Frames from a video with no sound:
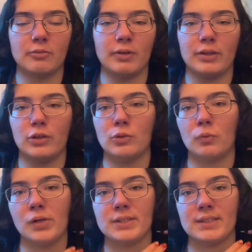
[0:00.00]
whether you
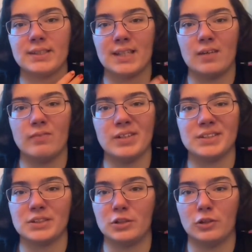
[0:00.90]
want to save this
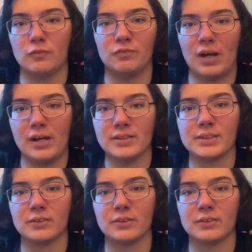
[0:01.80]
to your files